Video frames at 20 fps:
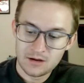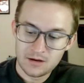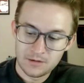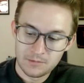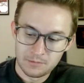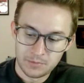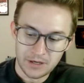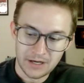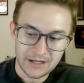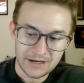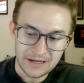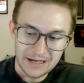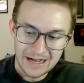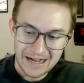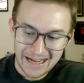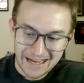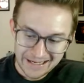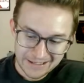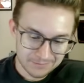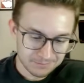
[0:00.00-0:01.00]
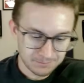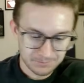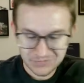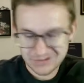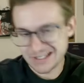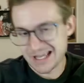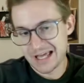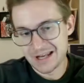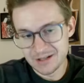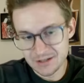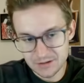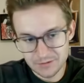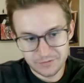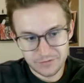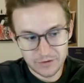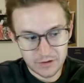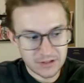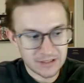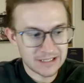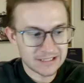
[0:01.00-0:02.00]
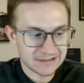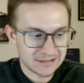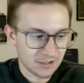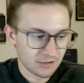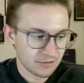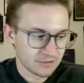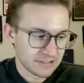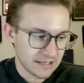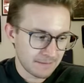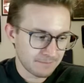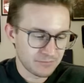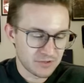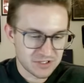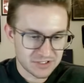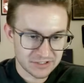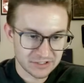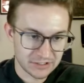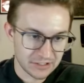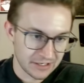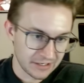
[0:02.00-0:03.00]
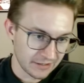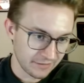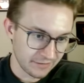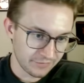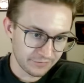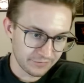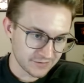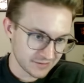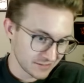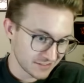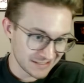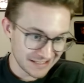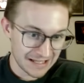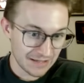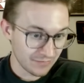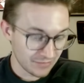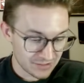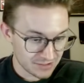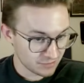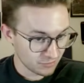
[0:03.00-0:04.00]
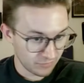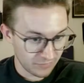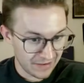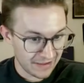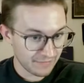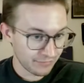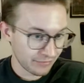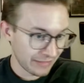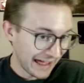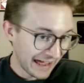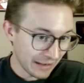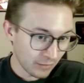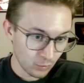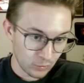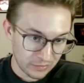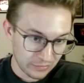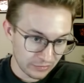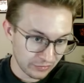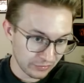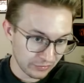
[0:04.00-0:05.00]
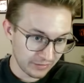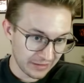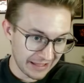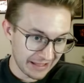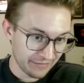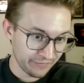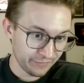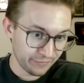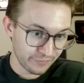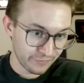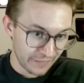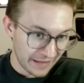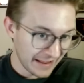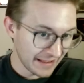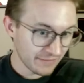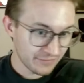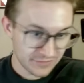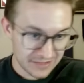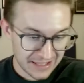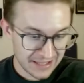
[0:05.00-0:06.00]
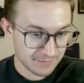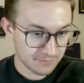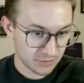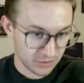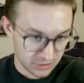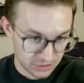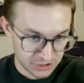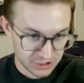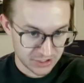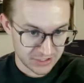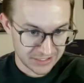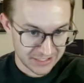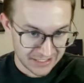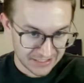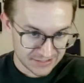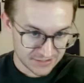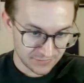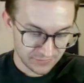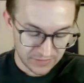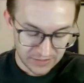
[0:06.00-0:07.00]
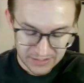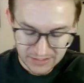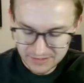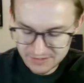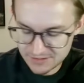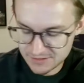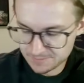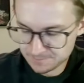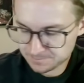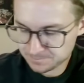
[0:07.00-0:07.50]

But I tend to feel like their depth is good enough to even survive that with a 5-game cushion against Phoenix.